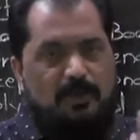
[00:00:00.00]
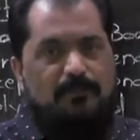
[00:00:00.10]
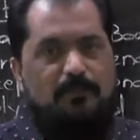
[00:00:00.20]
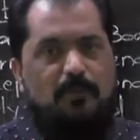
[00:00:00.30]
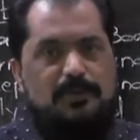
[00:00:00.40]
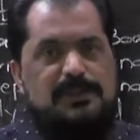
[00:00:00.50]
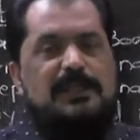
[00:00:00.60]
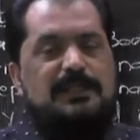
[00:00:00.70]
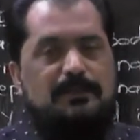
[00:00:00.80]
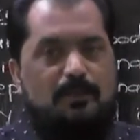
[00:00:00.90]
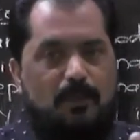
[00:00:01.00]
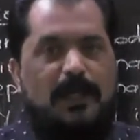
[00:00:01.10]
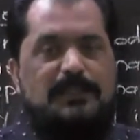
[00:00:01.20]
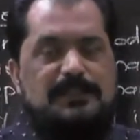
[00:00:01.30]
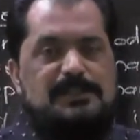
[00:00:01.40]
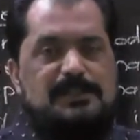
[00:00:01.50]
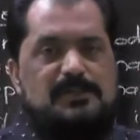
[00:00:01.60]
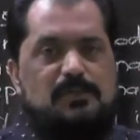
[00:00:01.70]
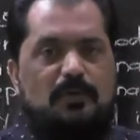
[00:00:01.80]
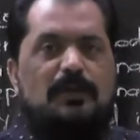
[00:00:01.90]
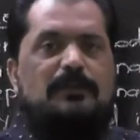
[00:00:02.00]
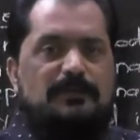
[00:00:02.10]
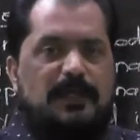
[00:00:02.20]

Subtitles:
Of course, why this is so,